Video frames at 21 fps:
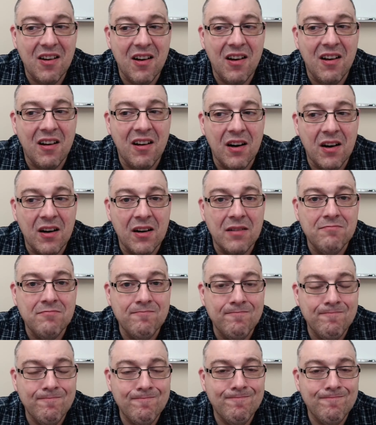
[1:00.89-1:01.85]
are
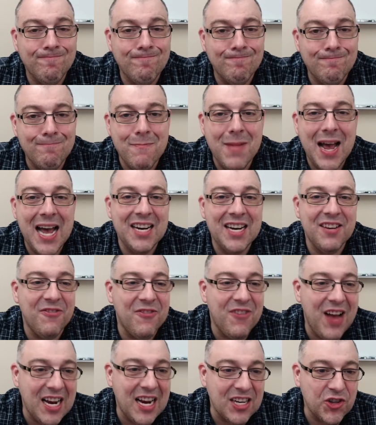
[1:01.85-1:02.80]

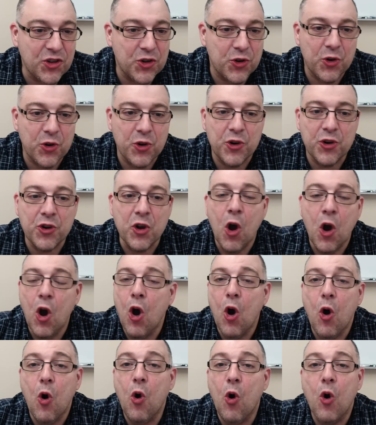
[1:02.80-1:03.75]
manufactured
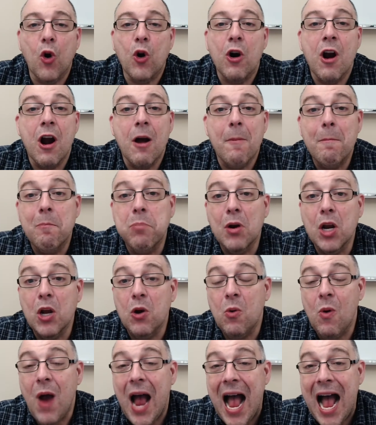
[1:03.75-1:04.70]
or
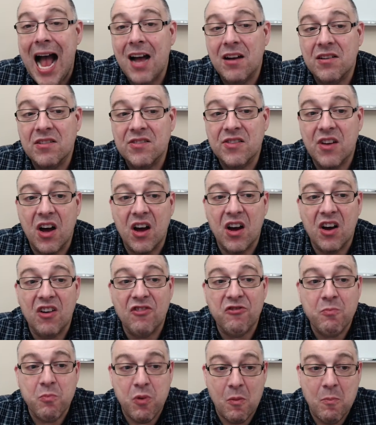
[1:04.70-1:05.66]
blow out
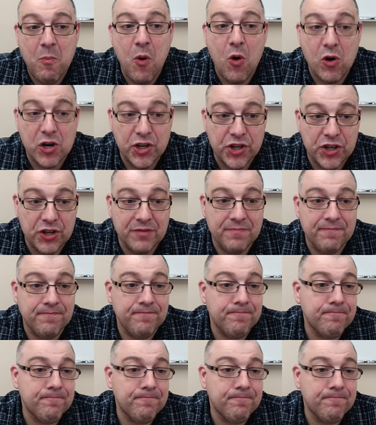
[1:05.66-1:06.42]
of proportion.